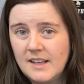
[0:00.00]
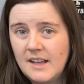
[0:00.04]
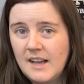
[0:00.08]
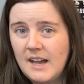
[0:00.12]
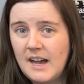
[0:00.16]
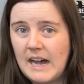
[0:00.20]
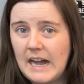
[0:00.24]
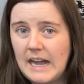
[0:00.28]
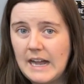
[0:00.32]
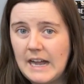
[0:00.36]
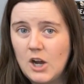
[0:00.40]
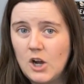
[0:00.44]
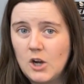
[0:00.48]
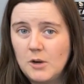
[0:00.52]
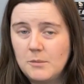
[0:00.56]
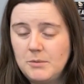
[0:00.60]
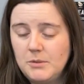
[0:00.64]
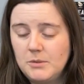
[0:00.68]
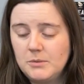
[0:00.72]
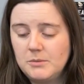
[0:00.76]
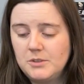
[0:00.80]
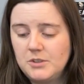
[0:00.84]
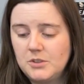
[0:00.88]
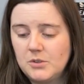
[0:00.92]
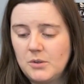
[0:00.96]
I hope you
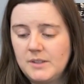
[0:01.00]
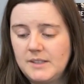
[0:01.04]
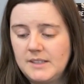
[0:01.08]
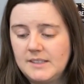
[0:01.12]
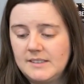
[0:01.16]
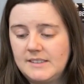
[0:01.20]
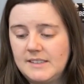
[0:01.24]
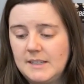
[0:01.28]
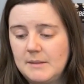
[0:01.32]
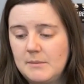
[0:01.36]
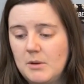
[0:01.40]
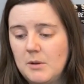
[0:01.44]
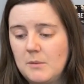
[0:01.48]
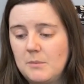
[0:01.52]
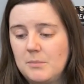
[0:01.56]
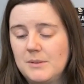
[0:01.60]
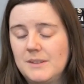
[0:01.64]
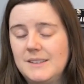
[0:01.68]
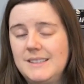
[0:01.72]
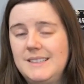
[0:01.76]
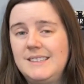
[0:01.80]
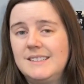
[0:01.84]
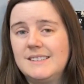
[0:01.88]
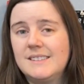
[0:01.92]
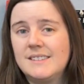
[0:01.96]
enjoyed this demo.
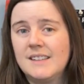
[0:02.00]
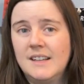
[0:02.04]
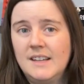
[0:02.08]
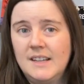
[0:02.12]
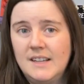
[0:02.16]
Please